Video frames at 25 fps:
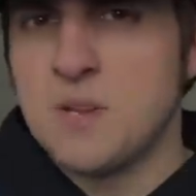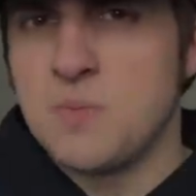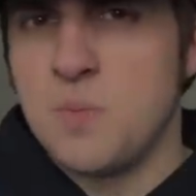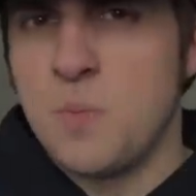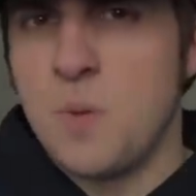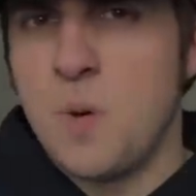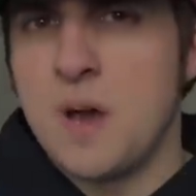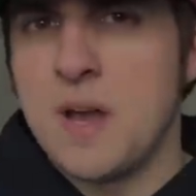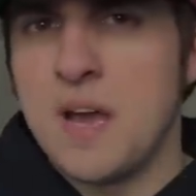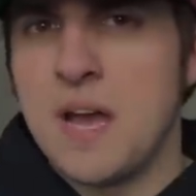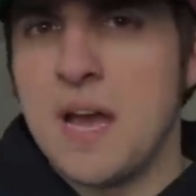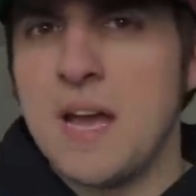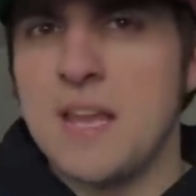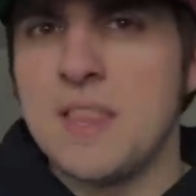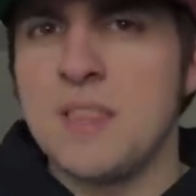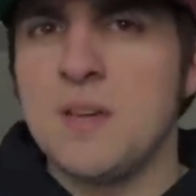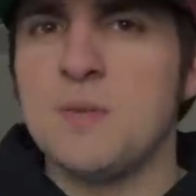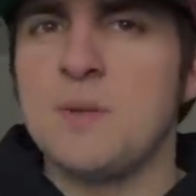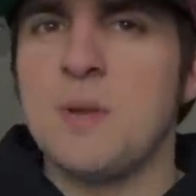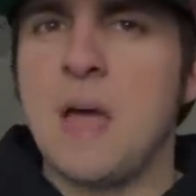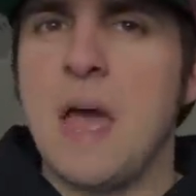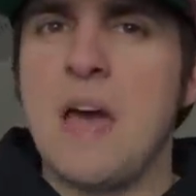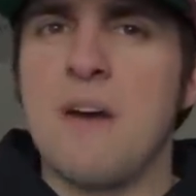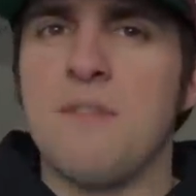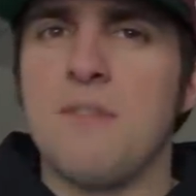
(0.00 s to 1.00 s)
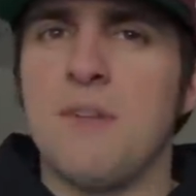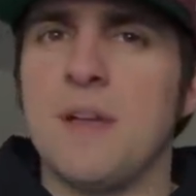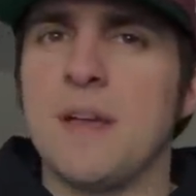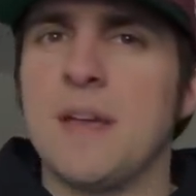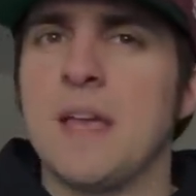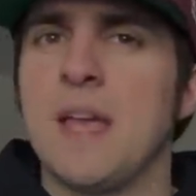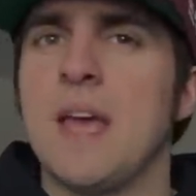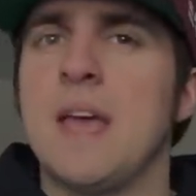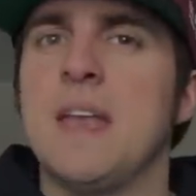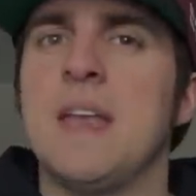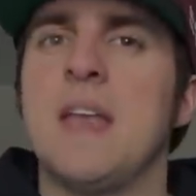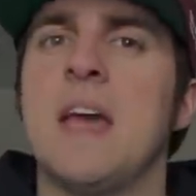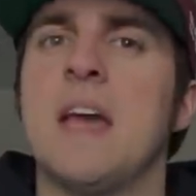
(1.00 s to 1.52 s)
one guy though to have like
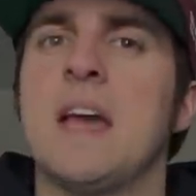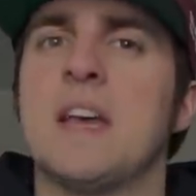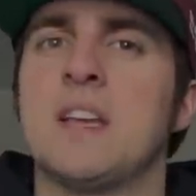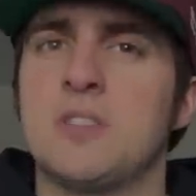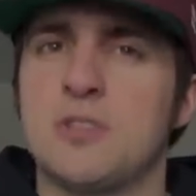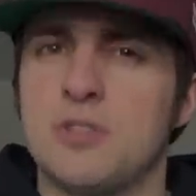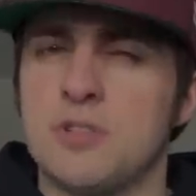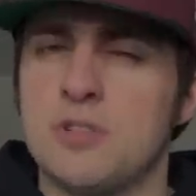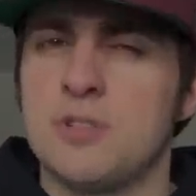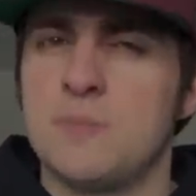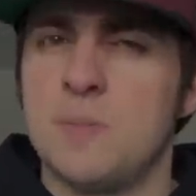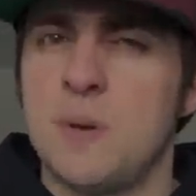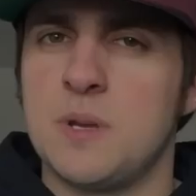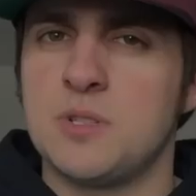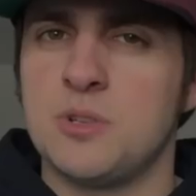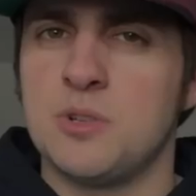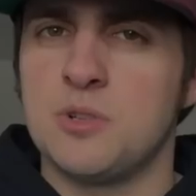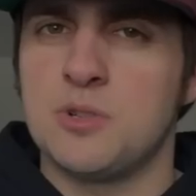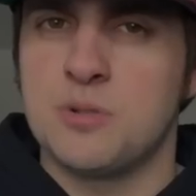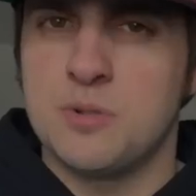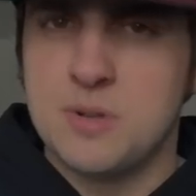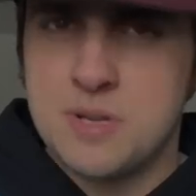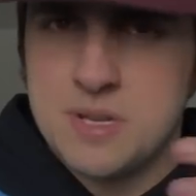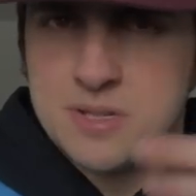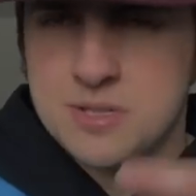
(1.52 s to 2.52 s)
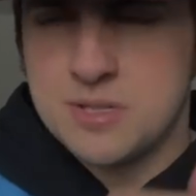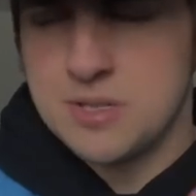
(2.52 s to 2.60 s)
an extra special treat.